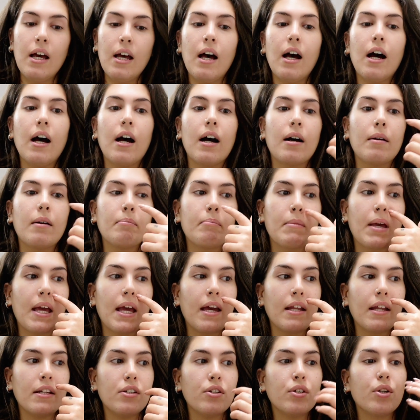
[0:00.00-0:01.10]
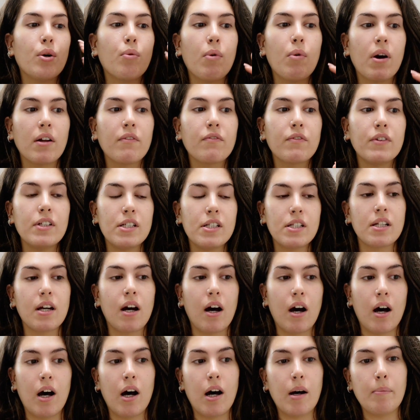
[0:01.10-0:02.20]
And you know, one of the
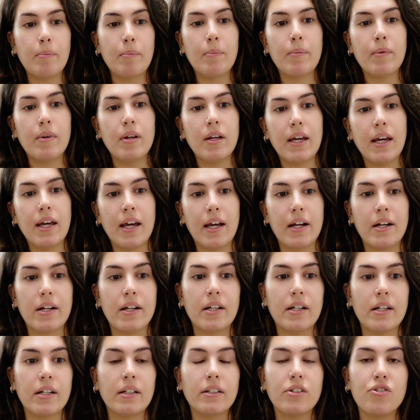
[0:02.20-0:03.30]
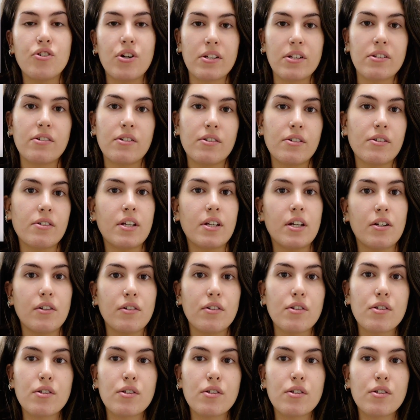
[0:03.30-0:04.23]
top hairdressers here in